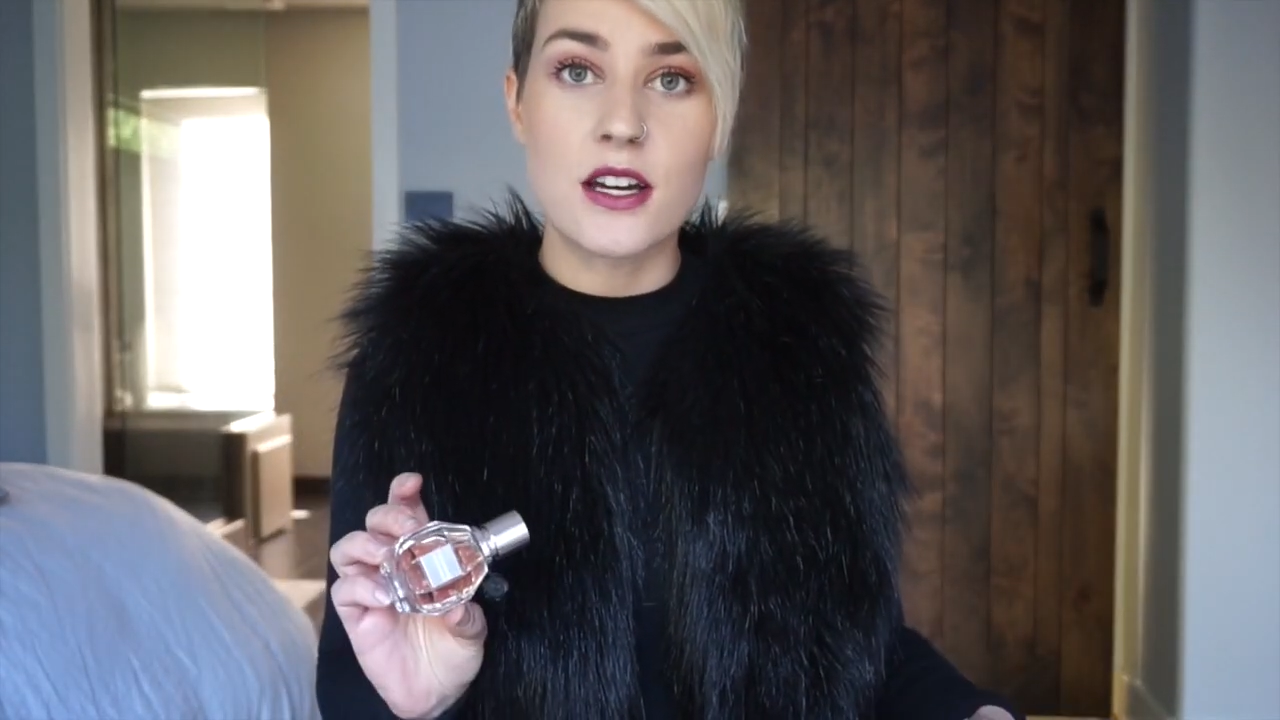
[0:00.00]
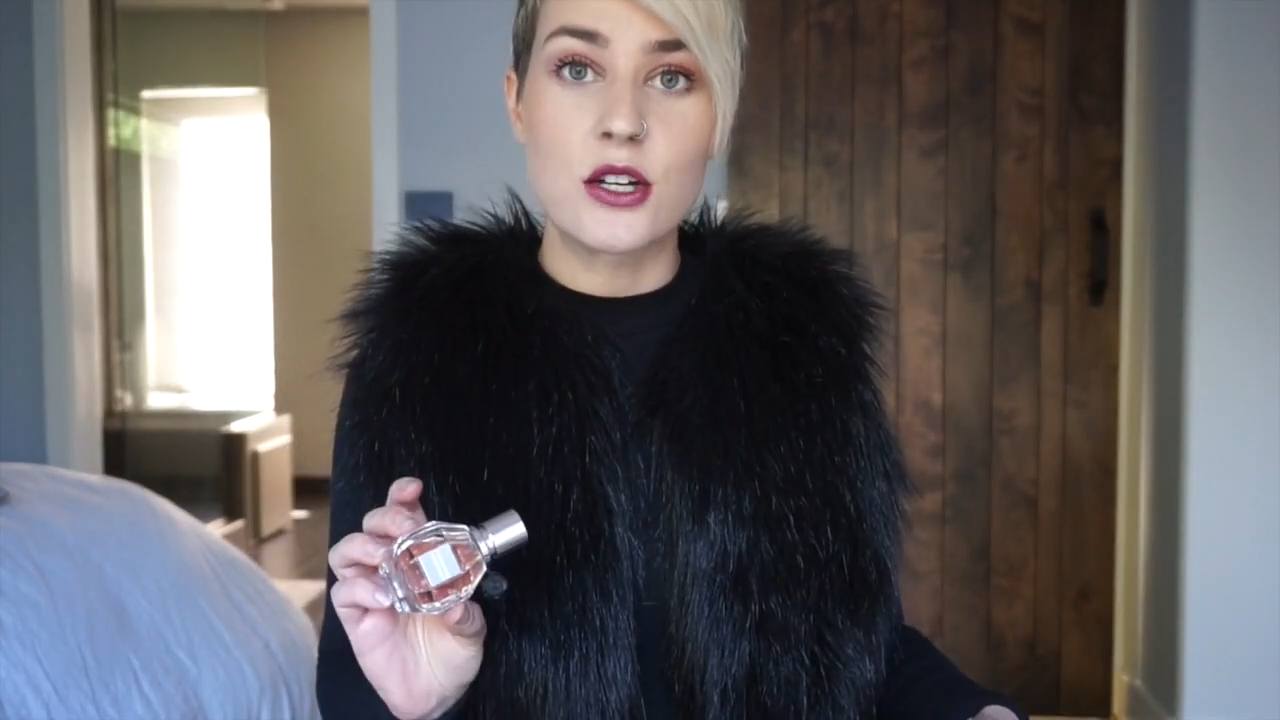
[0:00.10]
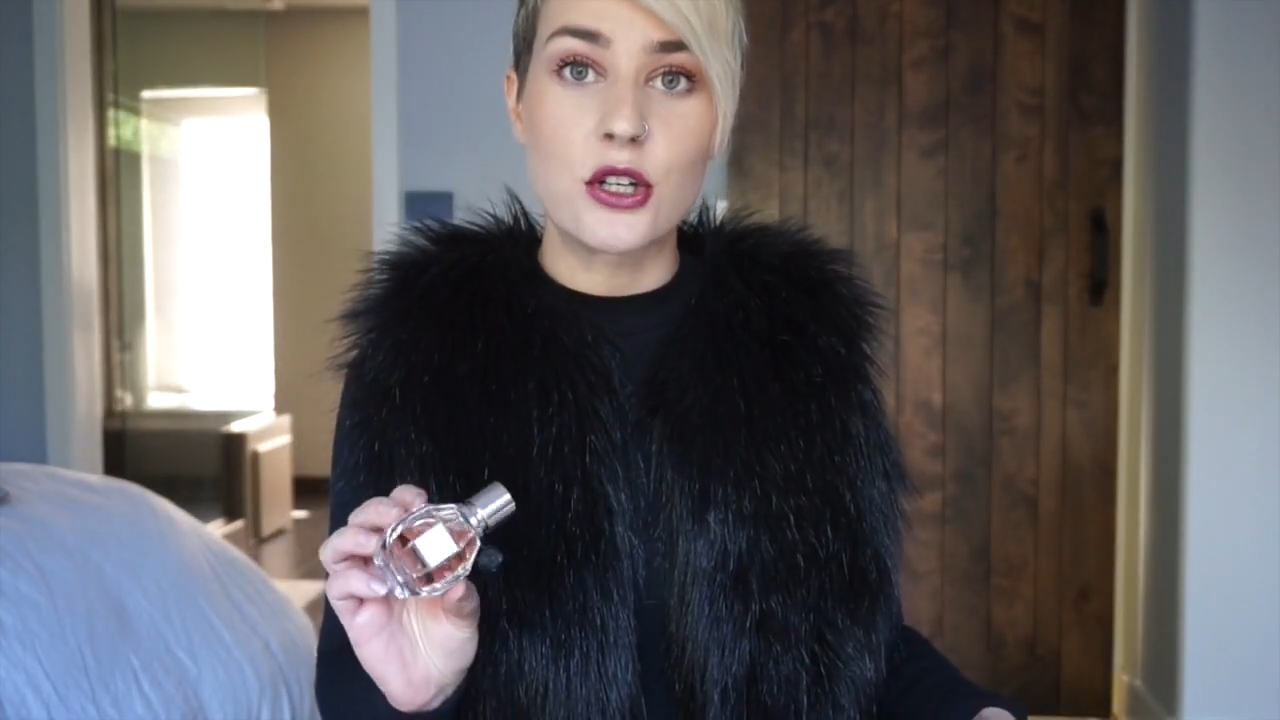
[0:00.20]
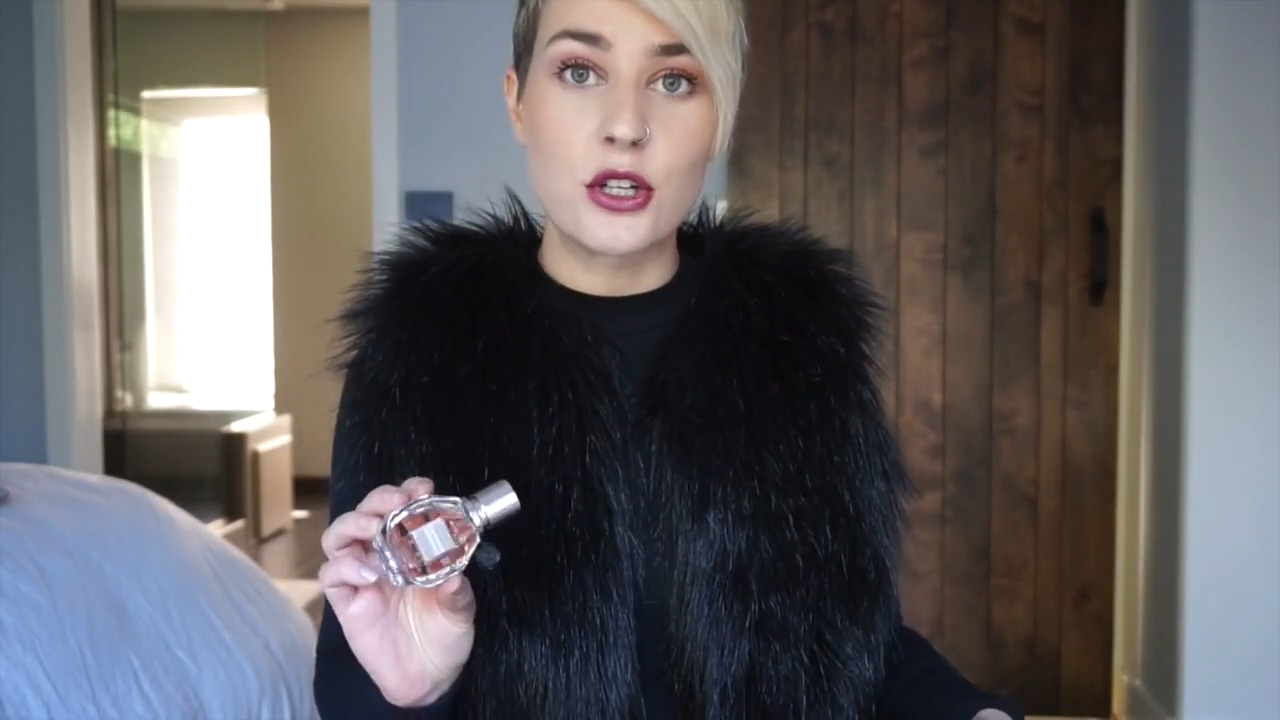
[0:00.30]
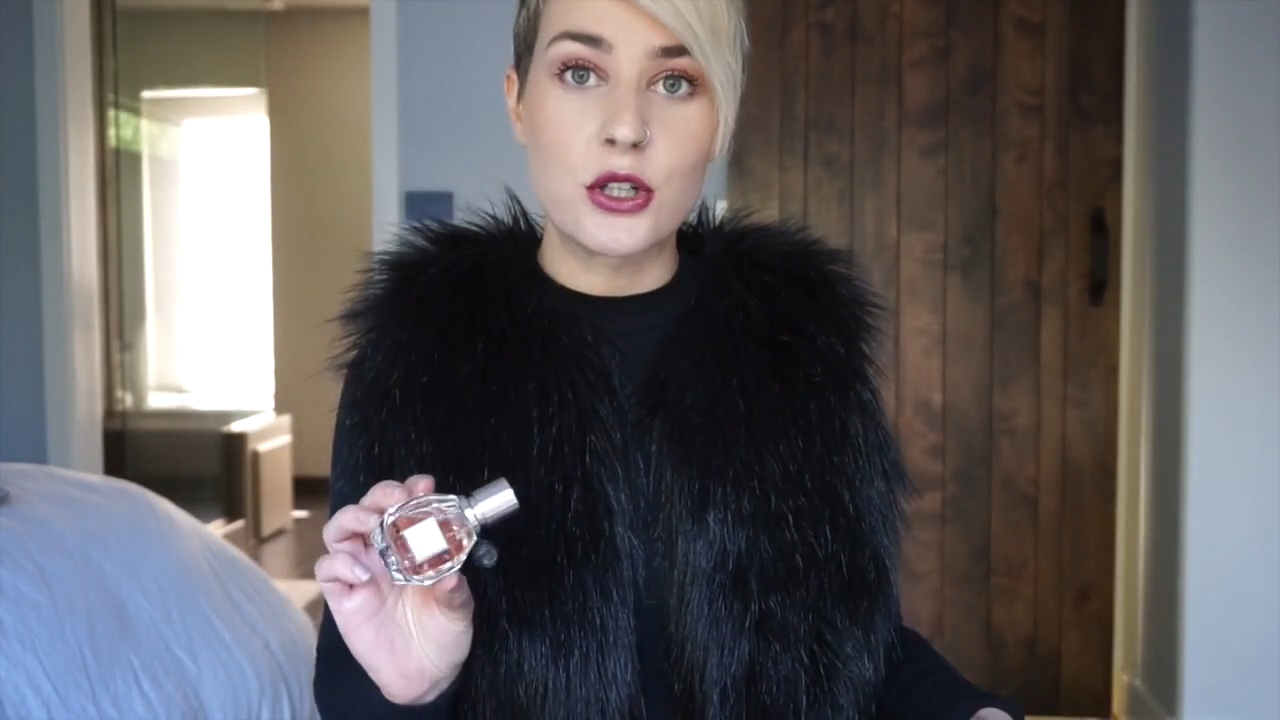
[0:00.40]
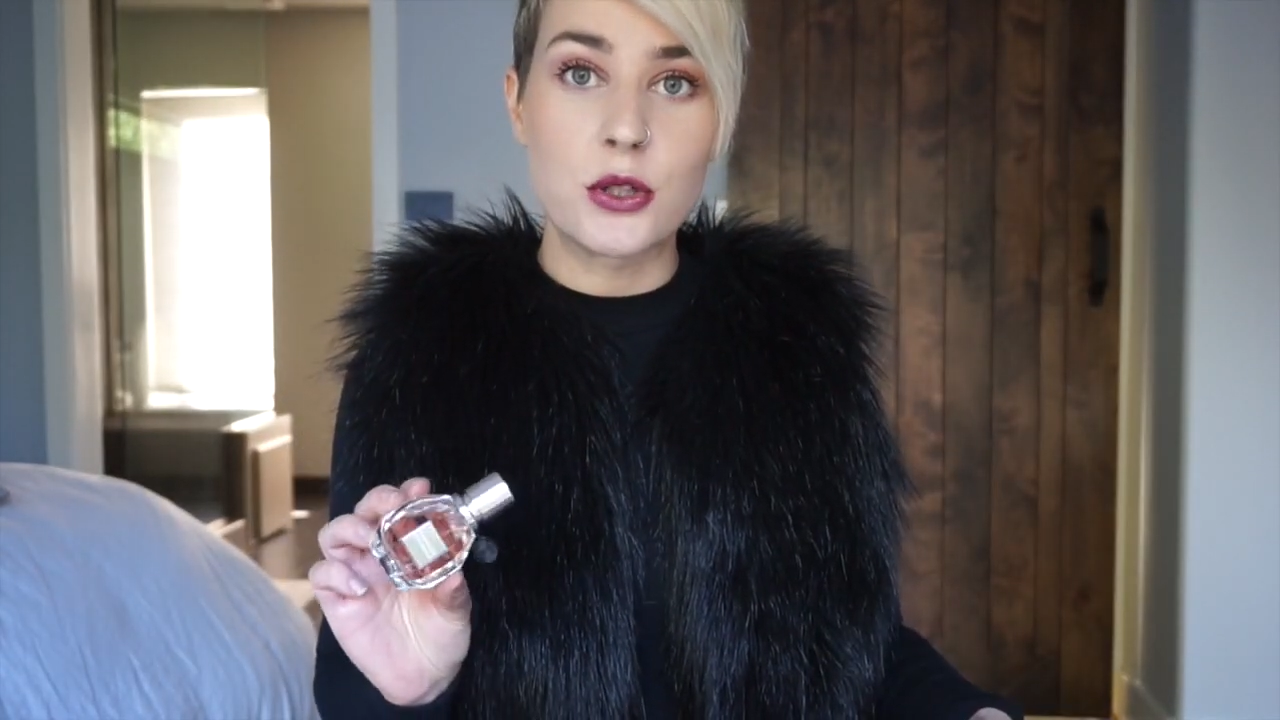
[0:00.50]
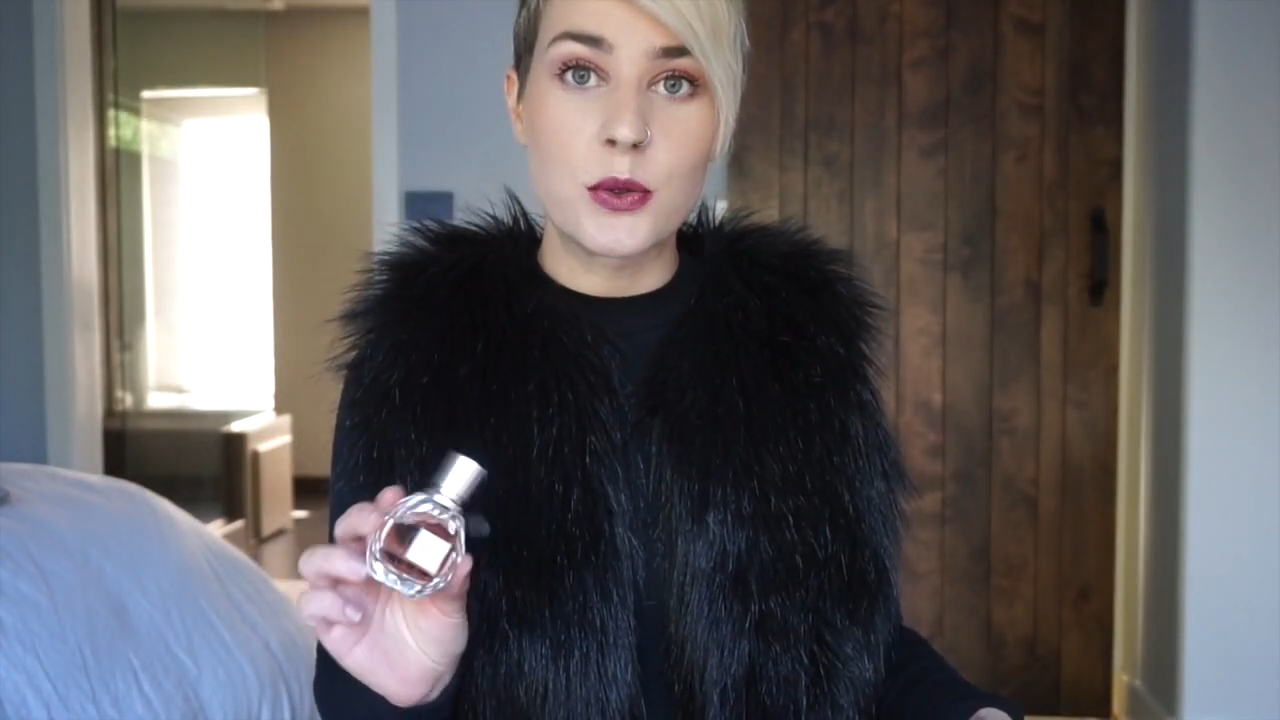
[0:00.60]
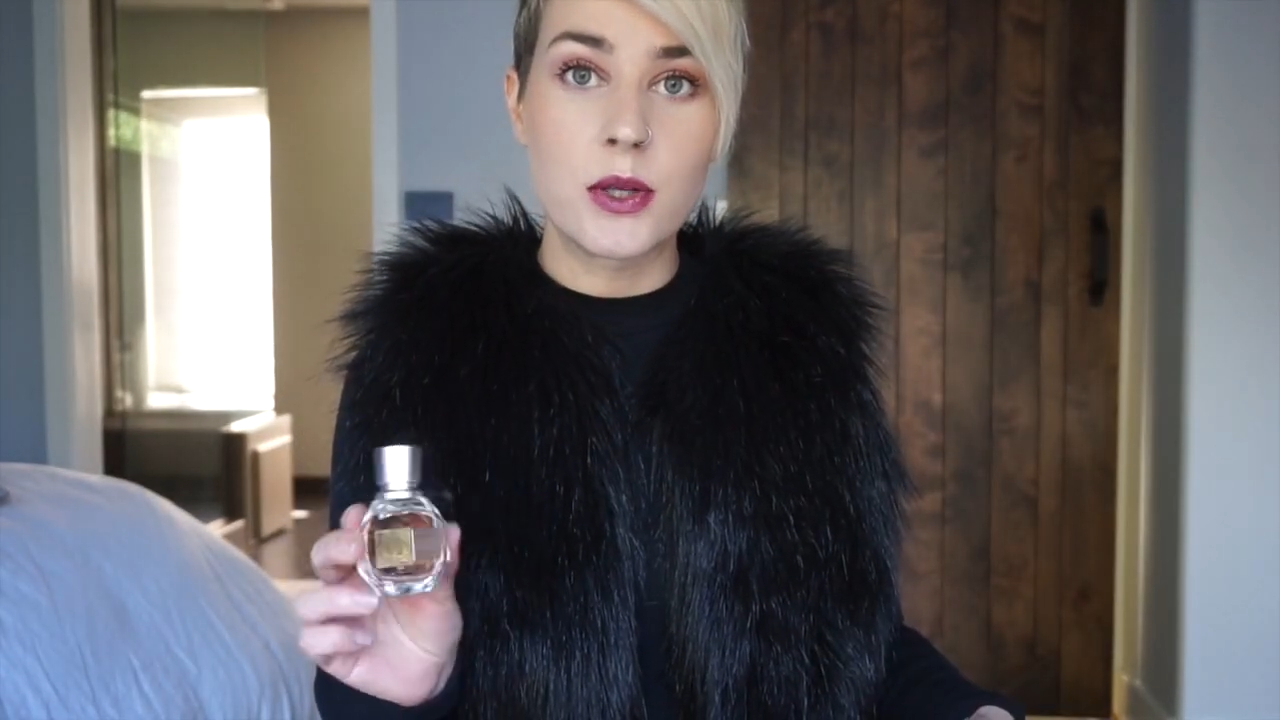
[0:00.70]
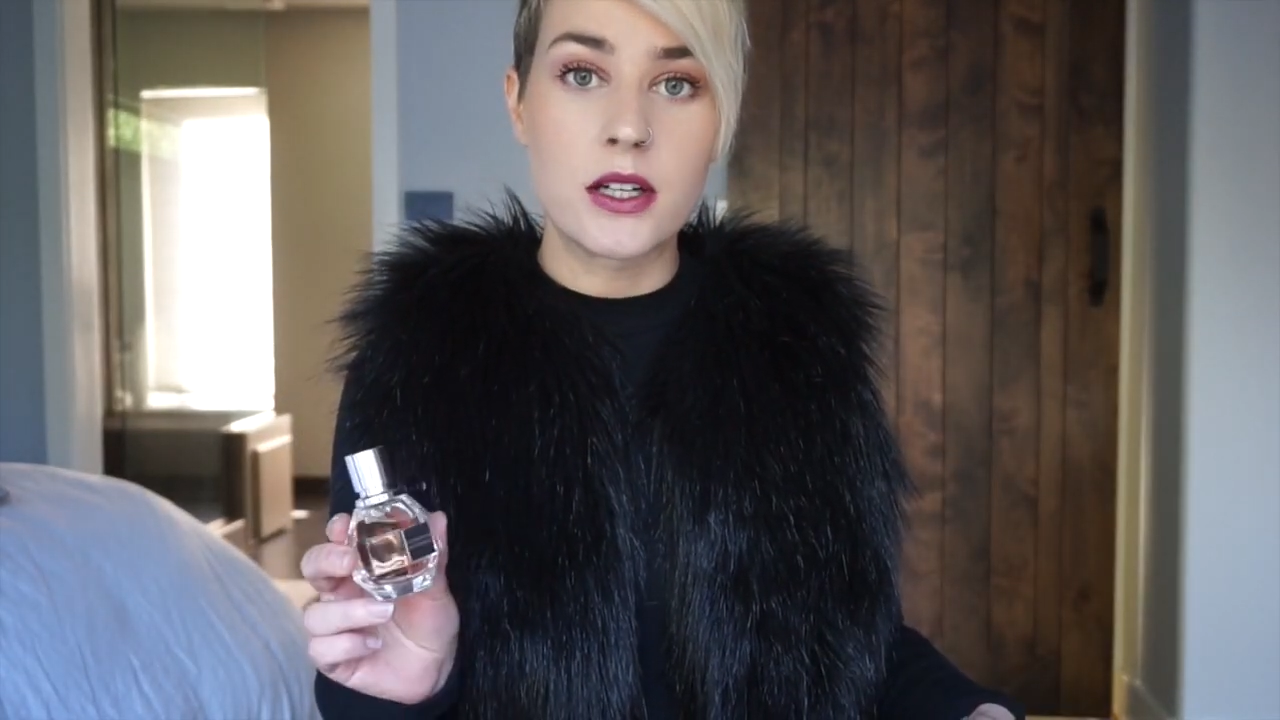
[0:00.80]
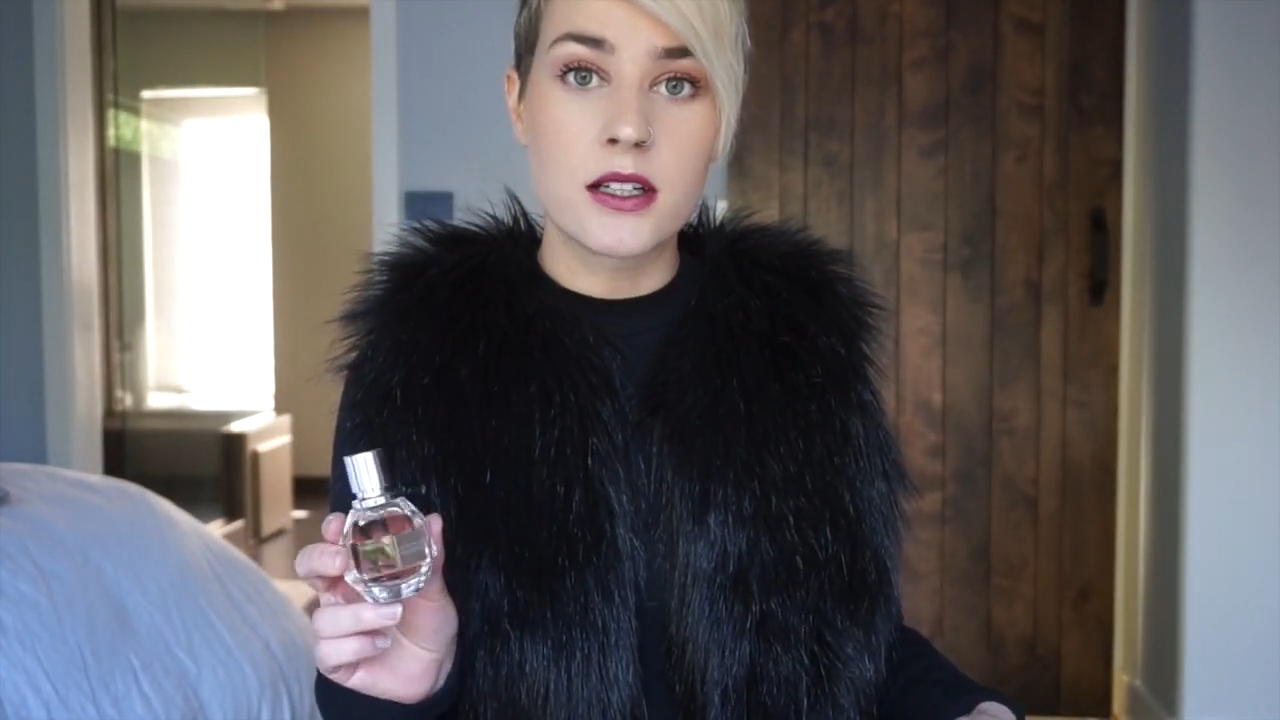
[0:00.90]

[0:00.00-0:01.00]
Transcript: a new